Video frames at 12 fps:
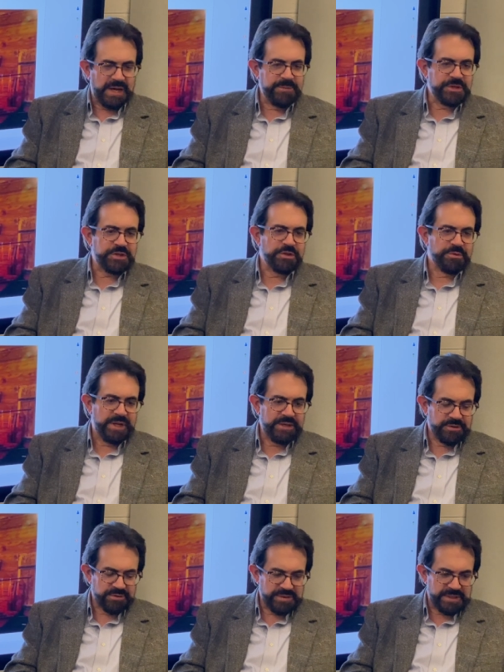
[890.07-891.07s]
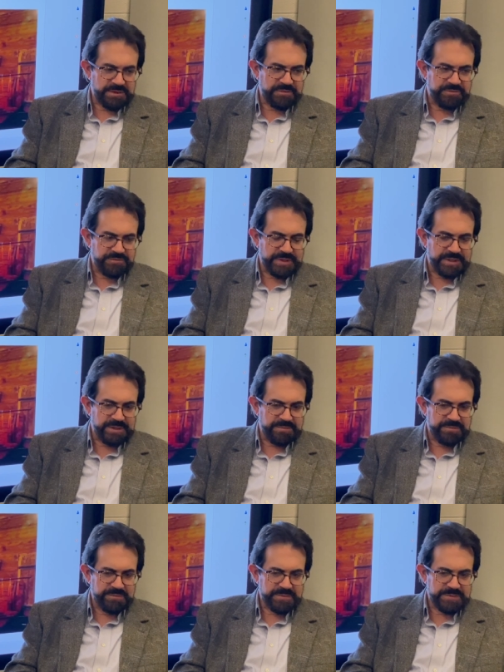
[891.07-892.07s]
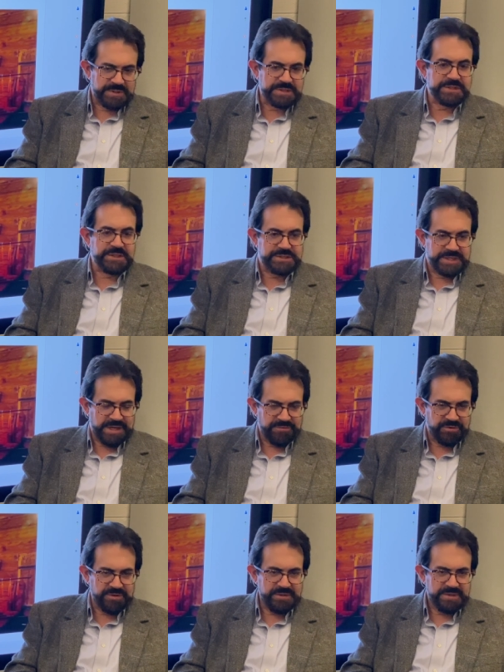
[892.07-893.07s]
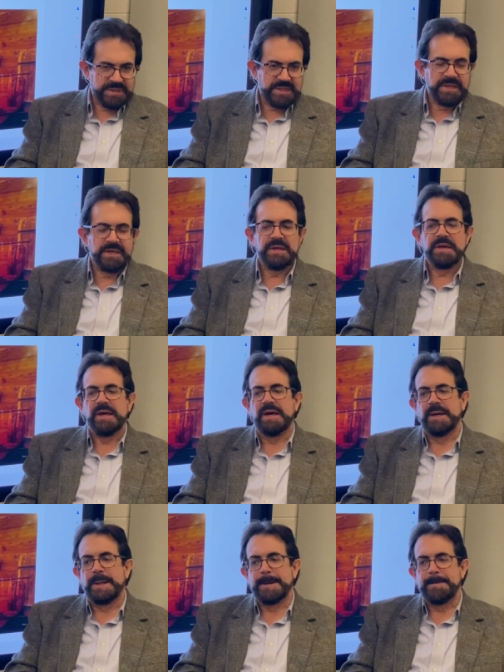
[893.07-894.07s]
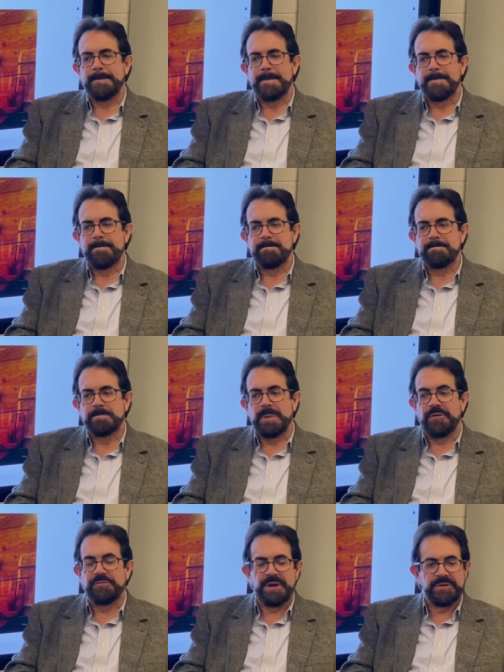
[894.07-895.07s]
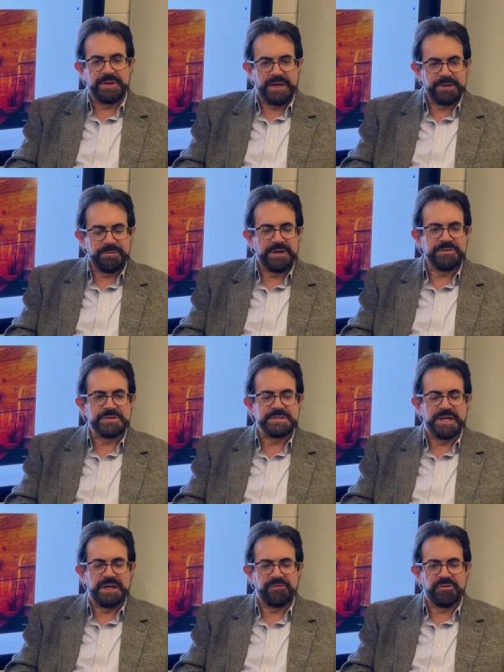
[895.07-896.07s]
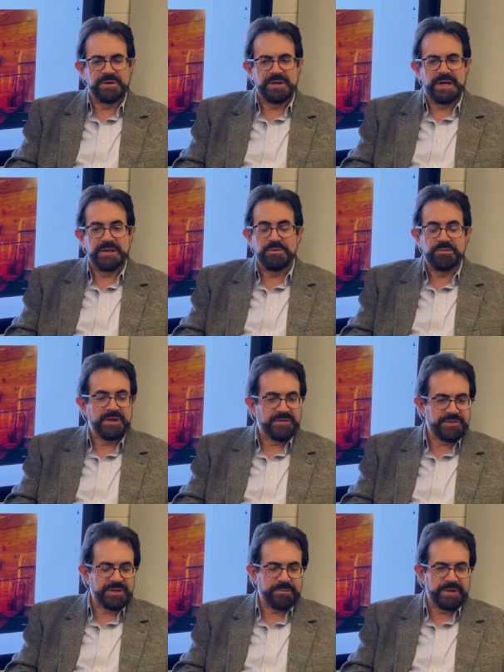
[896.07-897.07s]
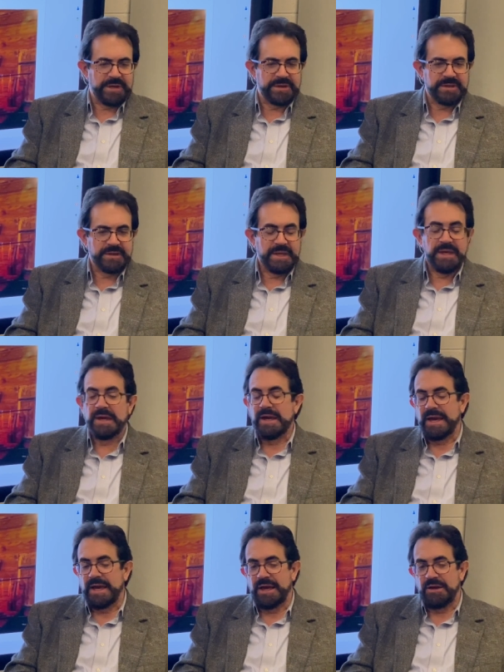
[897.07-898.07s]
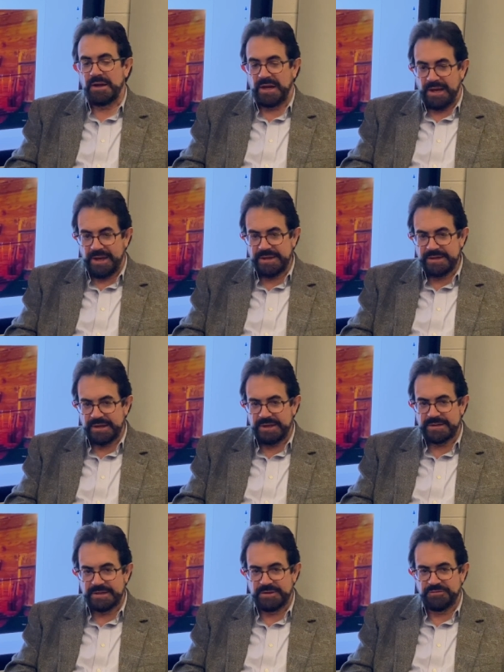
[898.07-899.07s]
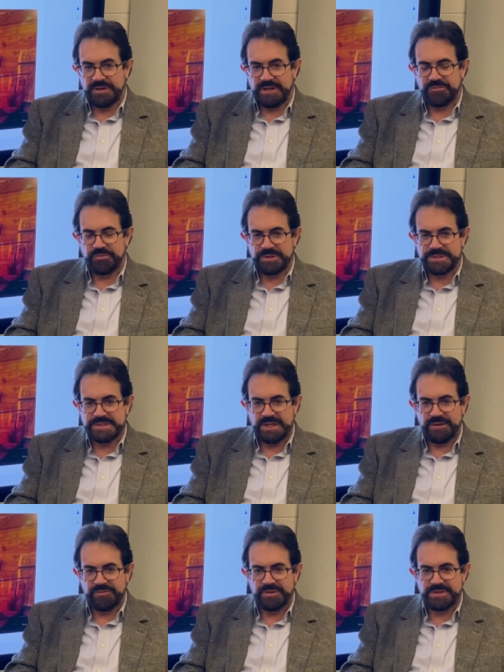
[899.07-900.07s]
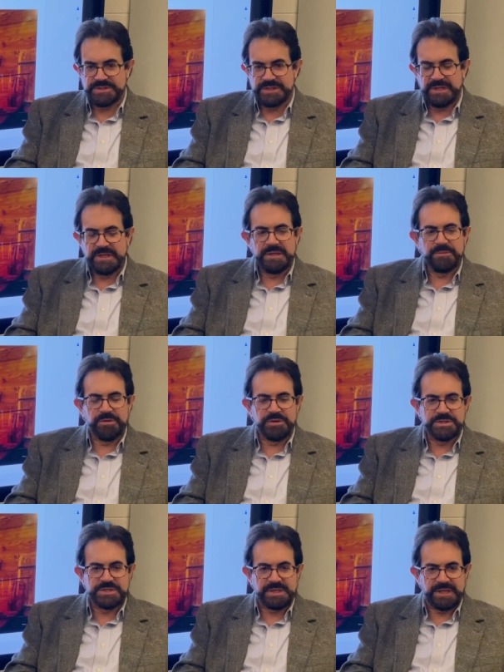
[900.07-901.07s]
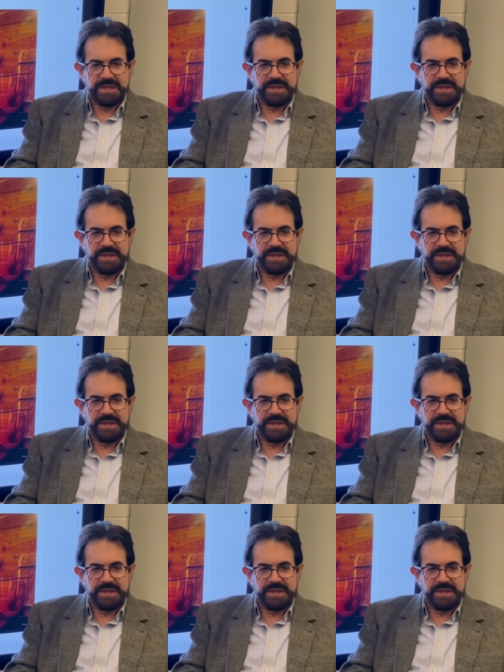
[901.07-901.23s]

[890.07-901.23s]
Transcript: I'm the curator of uh, the, the, tavern. Um, I found out about the tavern. I knew nothing about it. How I got involved with the tavern is purchasing a